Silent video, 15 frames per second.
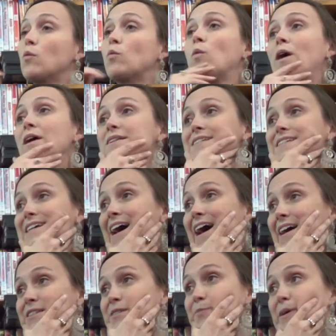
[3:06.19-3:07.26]
What's
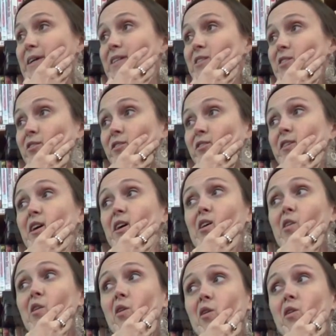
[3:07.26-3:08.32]
task-based learning?
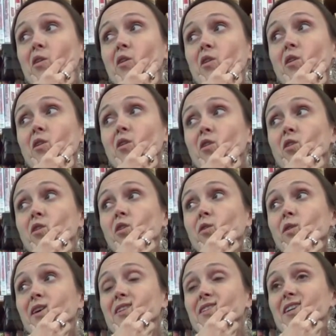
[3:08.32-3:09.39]
Who
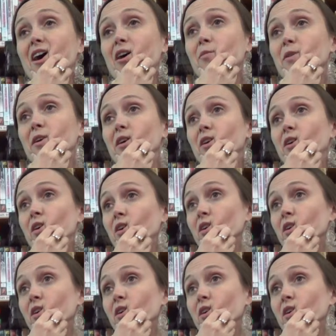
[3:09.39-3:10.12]
can tell me?